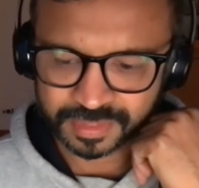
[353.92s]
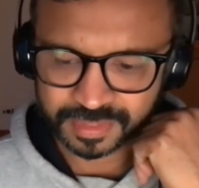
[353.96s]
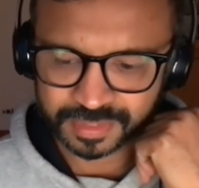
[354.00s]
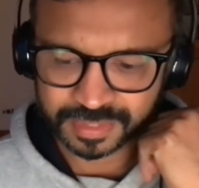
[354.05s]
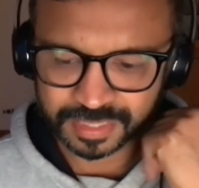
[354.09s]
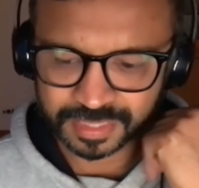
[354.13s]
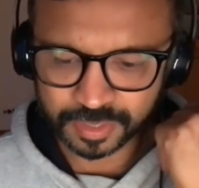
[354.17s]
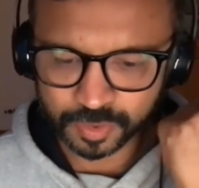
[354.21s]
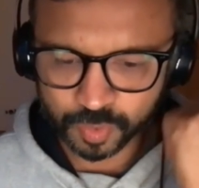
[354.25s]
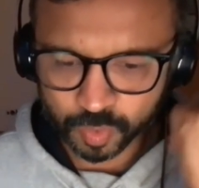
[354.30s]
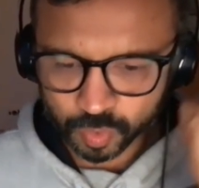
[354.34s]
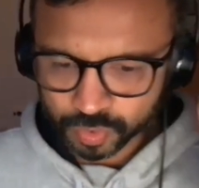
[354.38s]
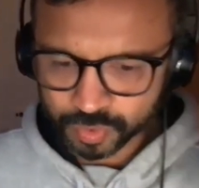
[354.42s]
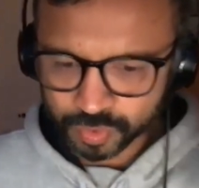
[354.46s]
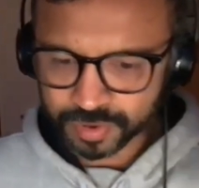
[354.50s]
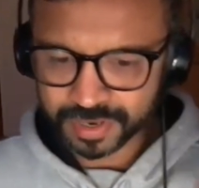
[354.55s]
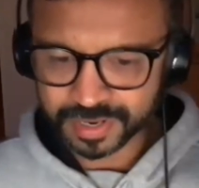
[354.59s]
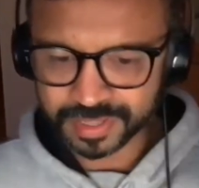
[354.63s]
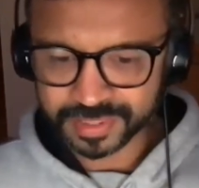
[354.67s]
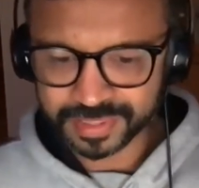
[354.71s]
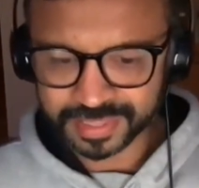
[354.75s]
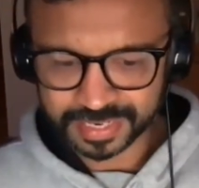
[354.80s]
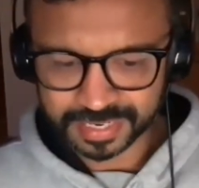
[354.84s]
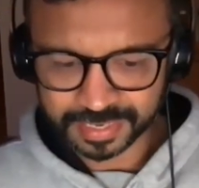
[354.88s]
the
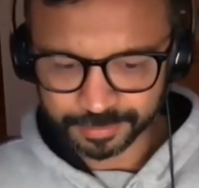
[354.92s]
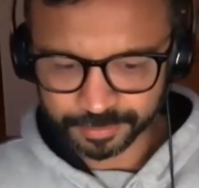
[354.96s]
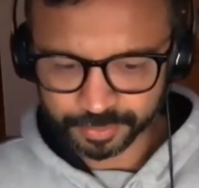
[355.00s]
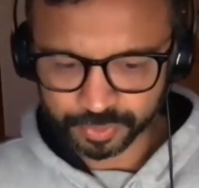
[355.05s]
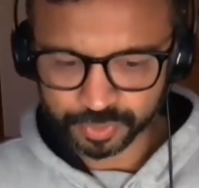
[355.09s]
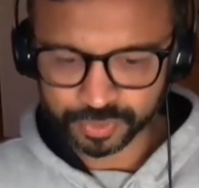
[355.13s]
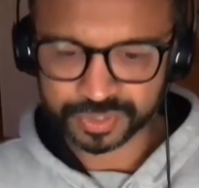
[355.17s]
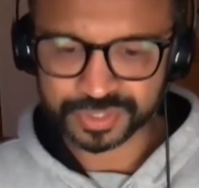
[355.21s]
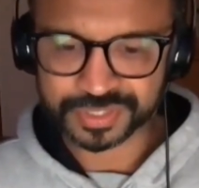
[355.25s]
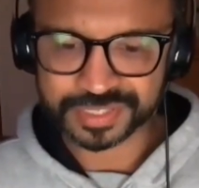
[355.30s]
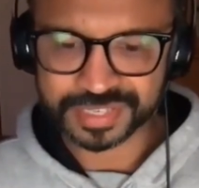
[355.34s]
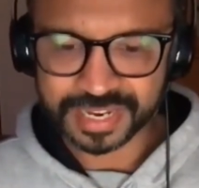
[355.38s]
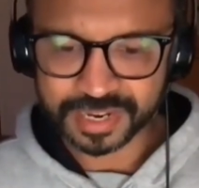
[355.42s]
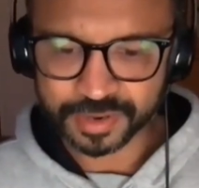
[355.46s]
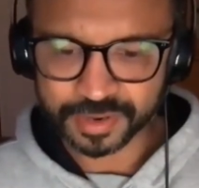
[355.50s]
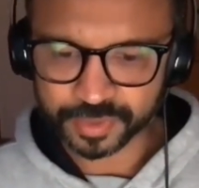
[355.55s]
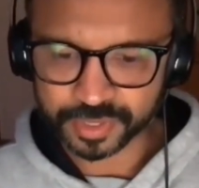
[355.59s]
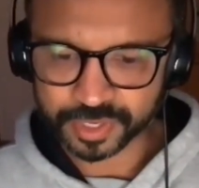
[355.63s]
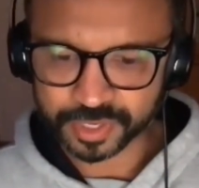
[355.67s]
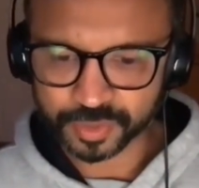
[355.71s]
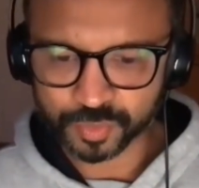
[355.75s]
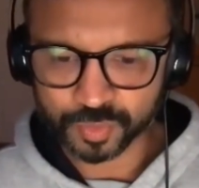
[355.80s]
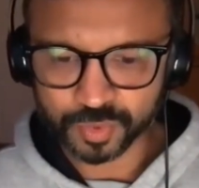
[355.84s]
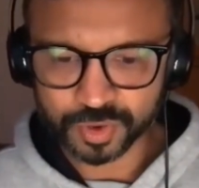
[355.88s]
aura that he puts out
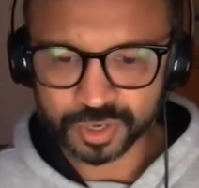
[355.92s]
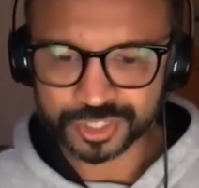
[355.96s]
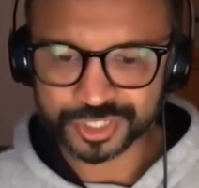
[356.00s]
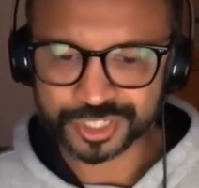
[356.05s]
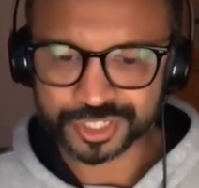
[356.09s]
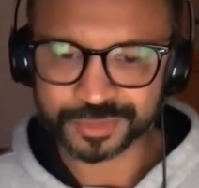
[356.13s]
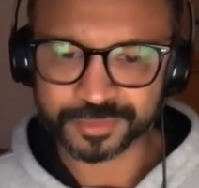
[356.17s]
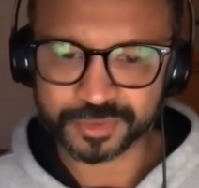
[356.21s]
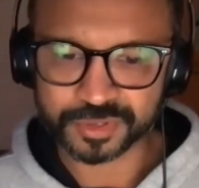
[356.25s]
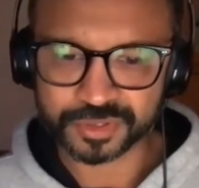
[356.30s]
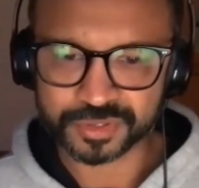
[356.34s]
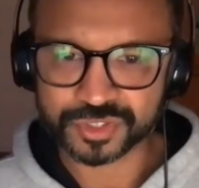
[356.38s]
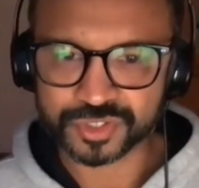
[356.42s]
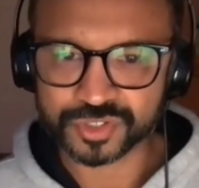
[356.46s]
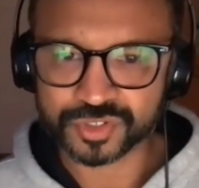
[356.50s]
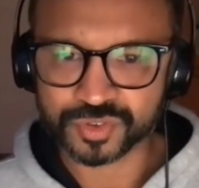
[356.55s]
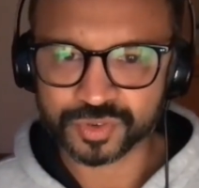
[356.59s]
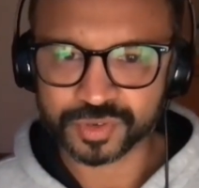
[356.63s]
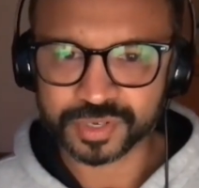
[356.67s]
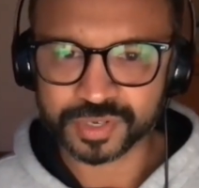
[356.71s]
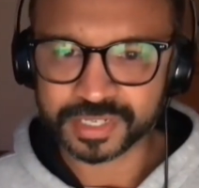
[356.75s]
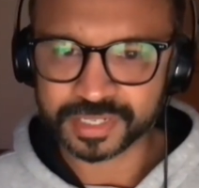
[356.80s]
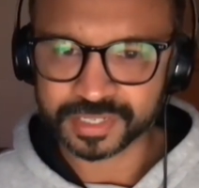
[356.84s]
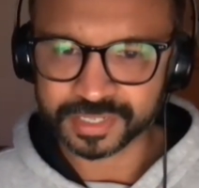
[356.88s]
when you watch him on
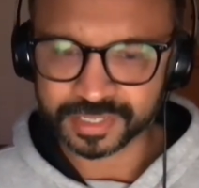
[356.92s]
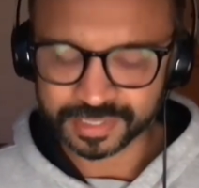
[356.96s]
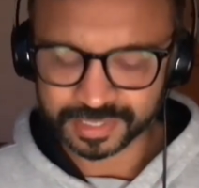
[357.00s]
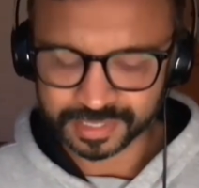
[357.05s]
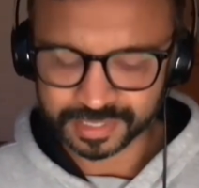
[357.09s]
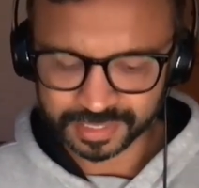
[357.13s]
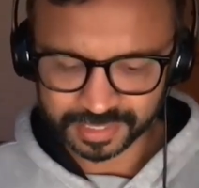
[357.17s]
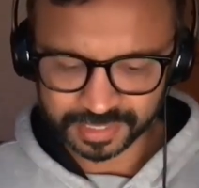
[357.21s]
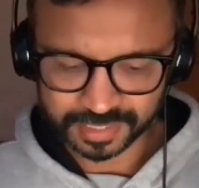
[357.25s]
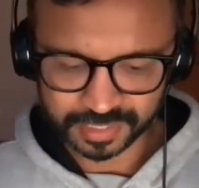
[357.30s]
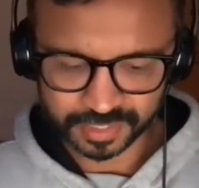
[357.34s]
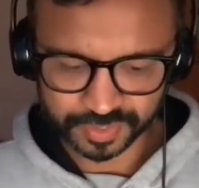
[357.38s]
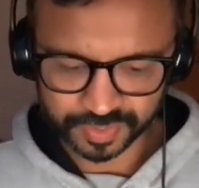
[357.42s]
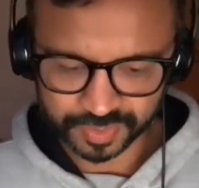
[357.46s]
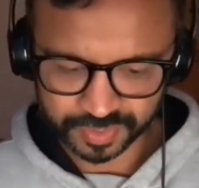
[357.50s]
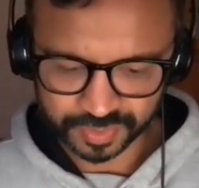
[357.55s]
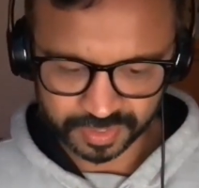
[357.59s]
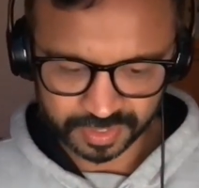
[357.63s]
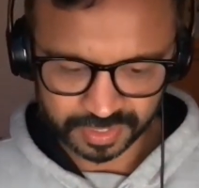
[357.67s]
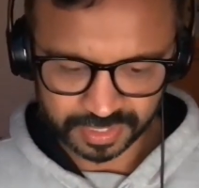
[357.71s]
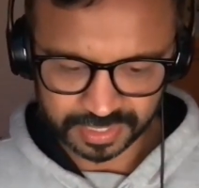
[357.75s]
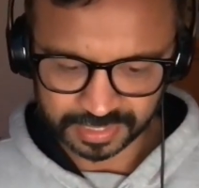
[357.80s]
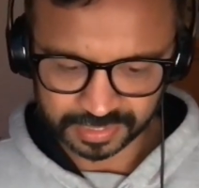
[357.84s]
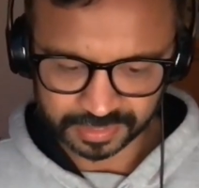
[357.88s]
screen is
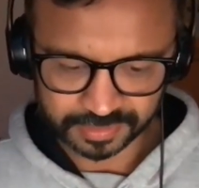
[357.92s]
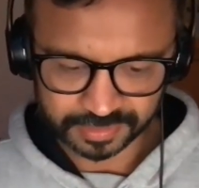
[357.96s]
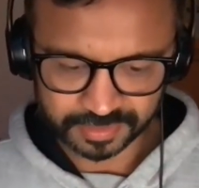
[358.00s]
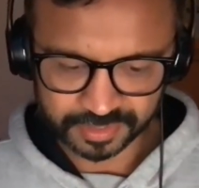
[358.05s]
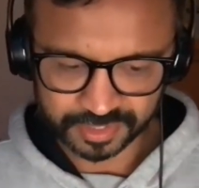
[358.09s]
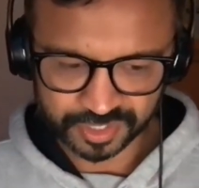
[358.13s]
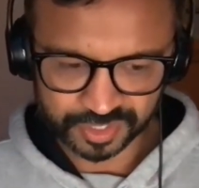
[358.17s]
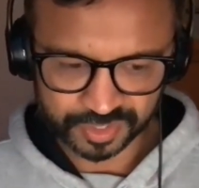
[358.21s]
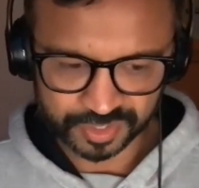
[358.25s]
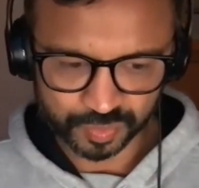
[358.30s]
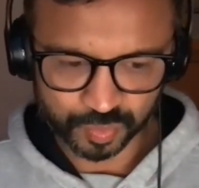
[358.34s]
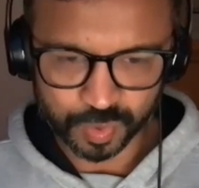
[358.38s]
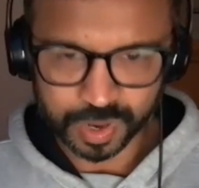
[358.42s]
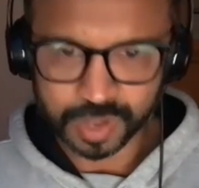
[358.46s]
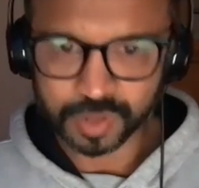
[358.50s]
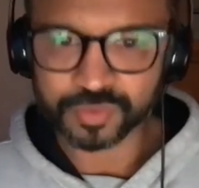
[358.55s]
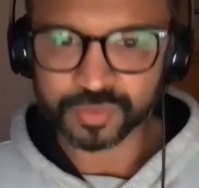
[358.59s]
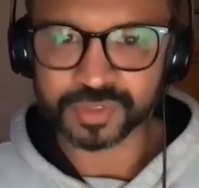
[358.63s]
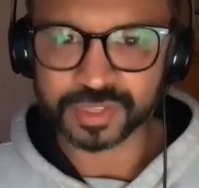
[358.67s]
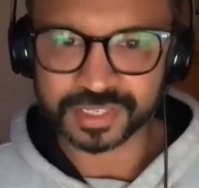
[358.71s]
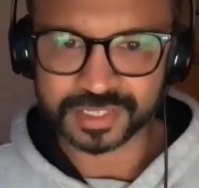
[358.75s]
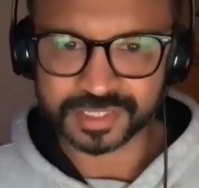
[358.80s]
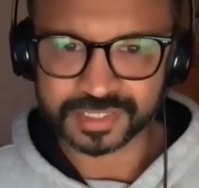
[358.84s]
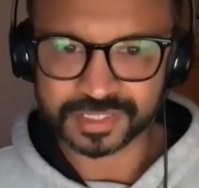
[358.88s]
like just
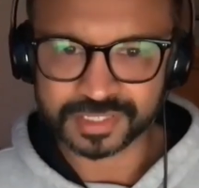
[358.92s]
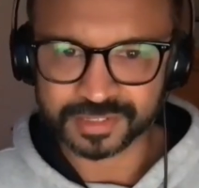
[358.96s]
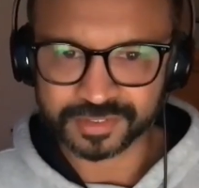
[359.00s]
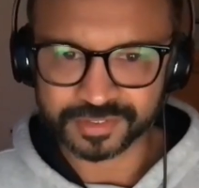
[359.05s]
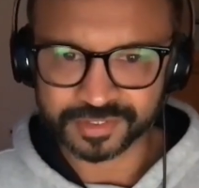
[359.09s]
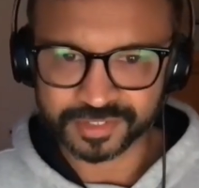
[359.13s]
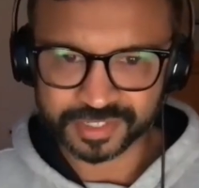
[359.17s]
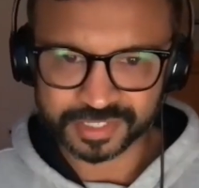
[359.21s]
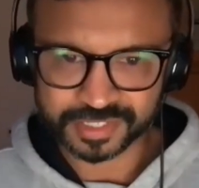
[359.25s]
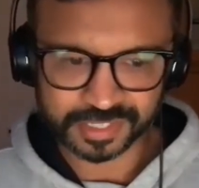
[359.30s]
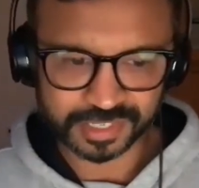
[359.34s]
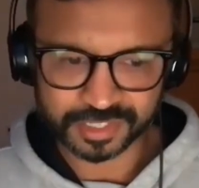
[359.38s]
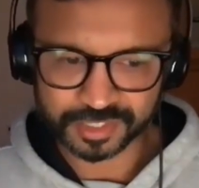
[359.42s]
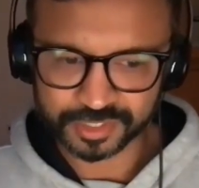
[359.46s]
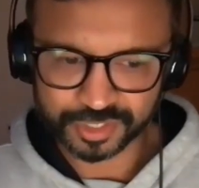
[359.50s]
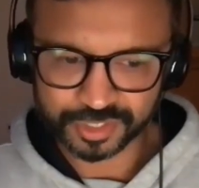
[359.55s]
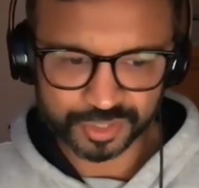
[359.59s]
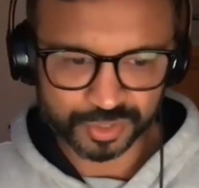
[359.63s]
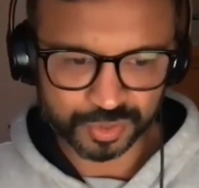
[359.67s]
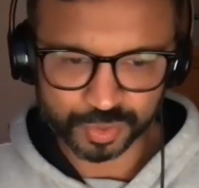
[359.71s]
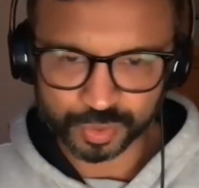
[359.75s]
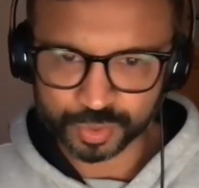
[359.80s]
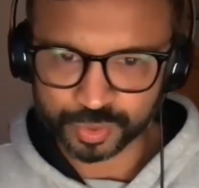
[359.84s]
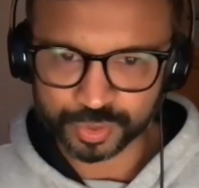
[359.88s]
wellness, and he
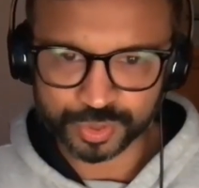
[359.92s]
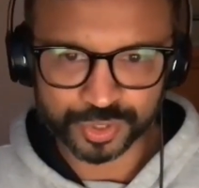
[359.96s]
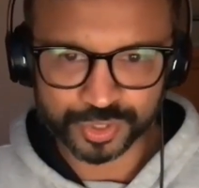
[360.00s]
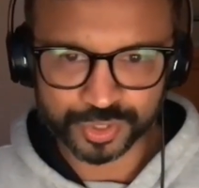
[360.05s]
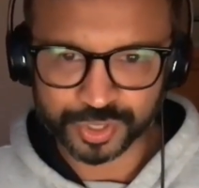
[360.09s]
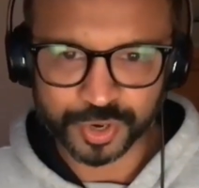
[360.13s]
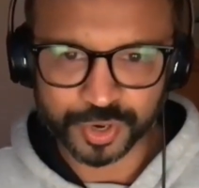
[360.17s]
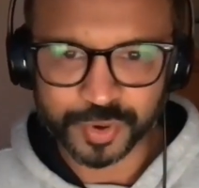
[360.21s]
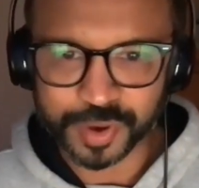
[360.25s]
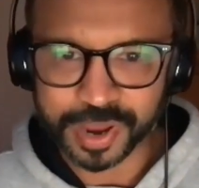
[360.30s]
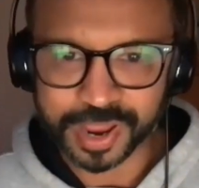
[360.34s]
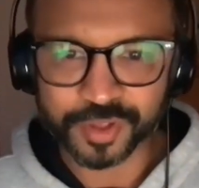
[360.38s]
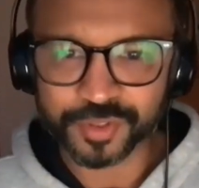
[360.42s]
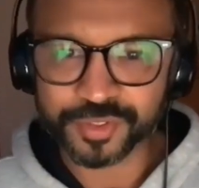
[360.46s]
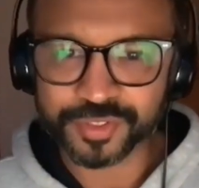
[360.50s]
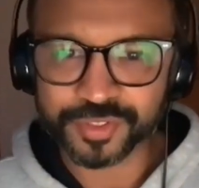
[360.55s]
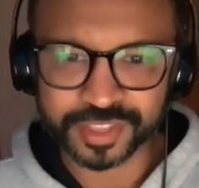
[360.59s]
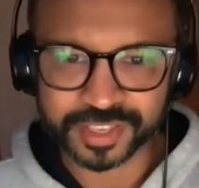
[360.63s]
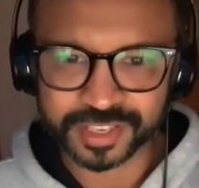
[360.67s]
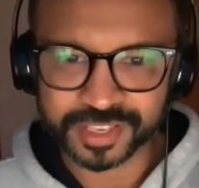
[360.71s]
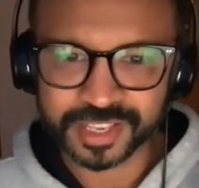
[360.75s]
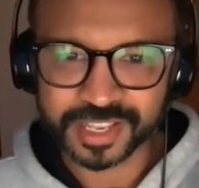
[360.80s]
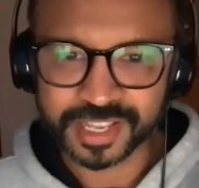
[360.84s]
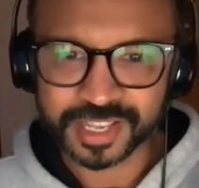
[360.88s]
just looks so
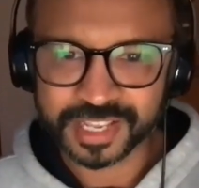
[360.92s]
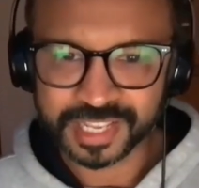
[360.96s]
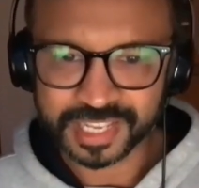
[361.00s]
healthy.